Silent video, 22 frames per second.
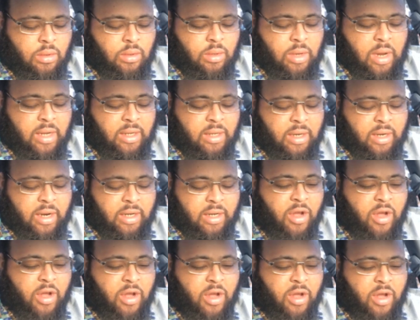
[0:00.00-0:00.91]
That
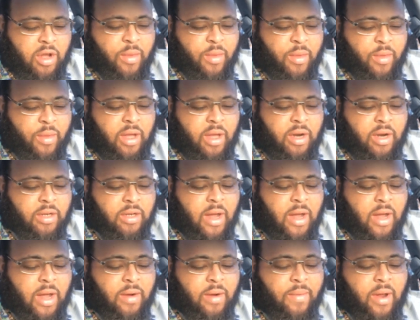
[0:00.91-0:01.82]
sedition among men is
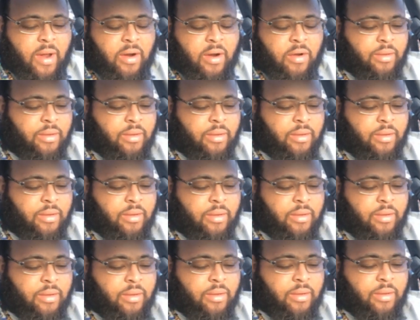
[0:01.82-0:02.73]
right around the corner,
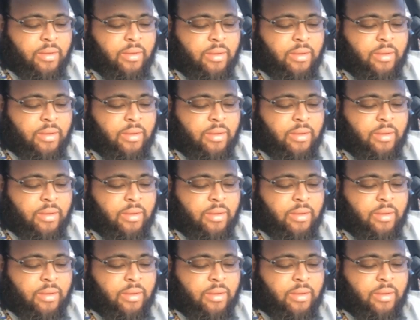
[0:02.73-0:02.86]
man.